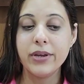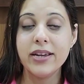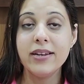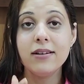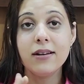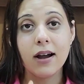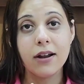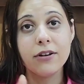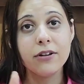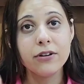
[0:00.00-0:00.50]

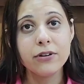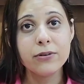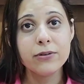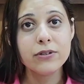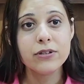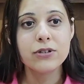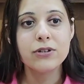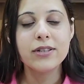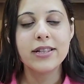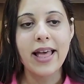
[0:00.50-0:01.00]
In
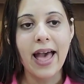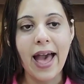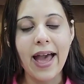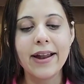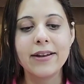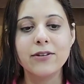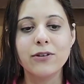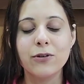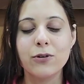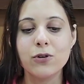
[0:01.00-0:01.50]
continuous to
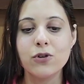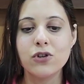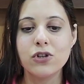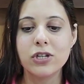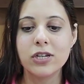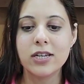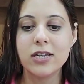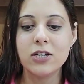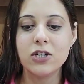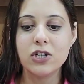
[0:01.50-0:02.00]
that,
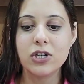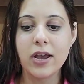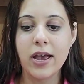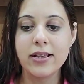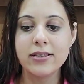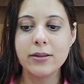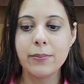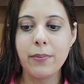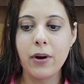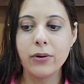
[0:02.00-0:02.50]
she
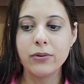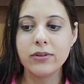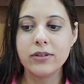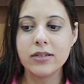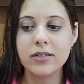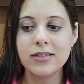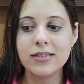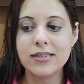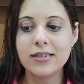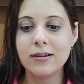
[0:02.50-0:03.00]
shares about
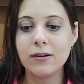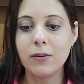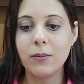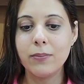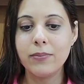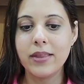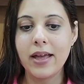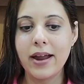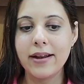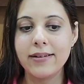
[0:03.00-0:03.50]
this
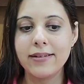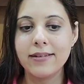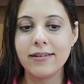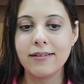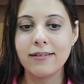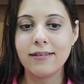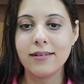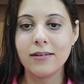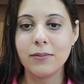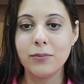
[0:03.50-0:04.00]
term that
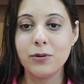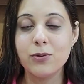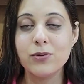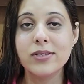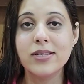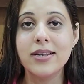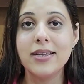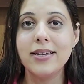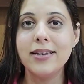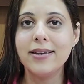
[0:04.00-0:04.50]

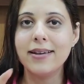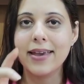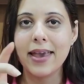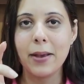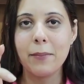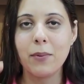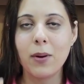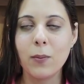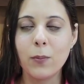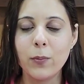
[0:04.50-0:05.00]
Bruce Lee
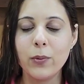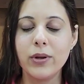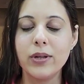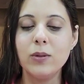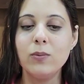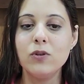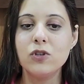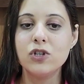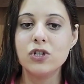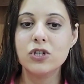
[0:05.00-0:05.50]
came up
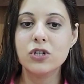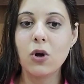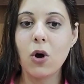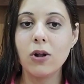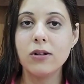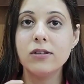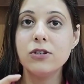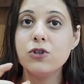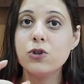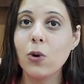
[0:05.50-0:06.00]
with, which is
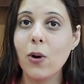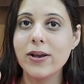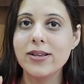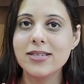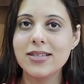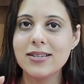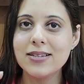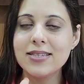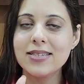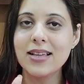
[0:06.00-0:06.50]
called the
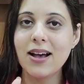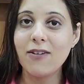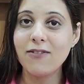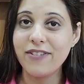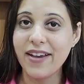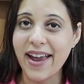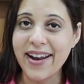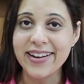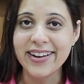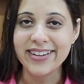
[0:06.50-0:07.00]
choiceless
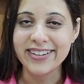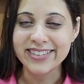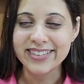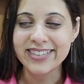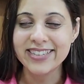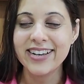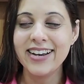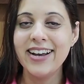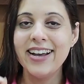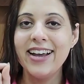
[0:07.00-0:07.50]

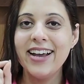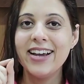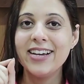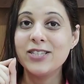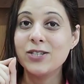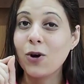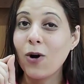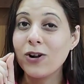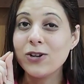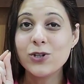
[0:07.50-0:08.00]
awareness.
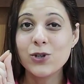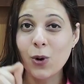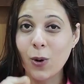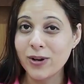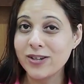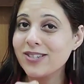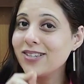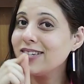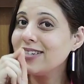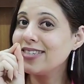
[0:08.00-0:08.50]
It's called
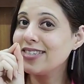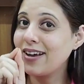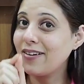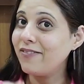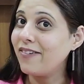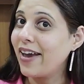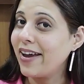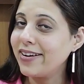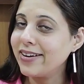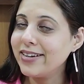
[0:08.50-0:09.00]
choiceless
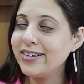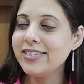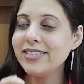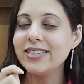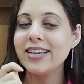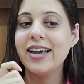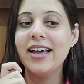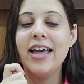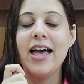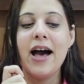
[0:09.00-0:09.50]

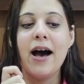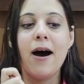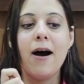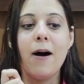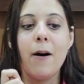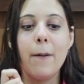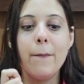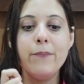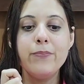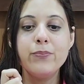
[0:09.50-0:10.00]
awareness,
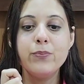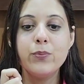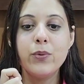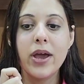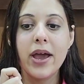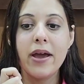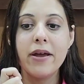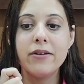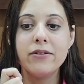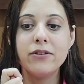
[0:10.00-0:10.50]

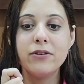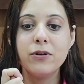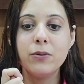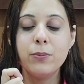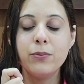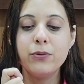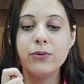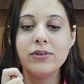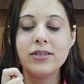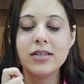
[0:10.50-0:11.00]
where,
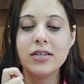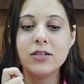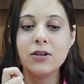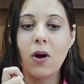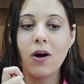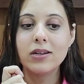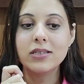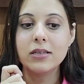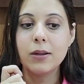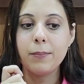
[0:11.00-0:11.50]
Bruce Lee
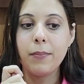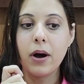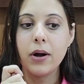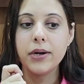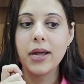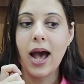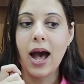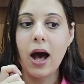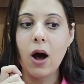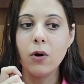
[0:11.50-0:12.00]
talks
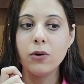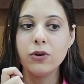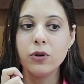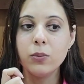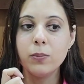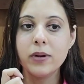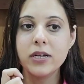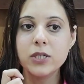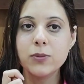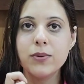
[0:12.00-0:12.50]
about how
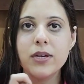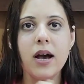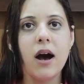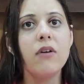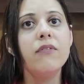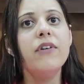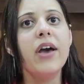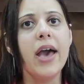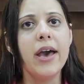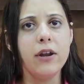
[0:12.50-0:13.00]
you must be
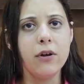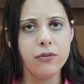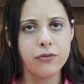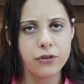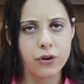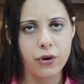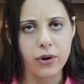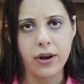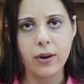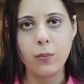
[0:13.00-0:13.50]
aware
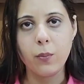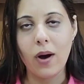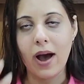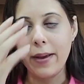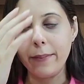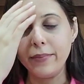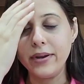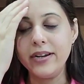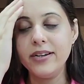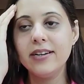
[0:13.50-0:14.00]
of your
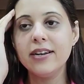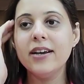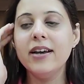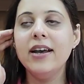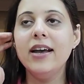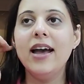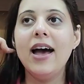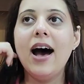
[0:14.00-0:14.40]
environment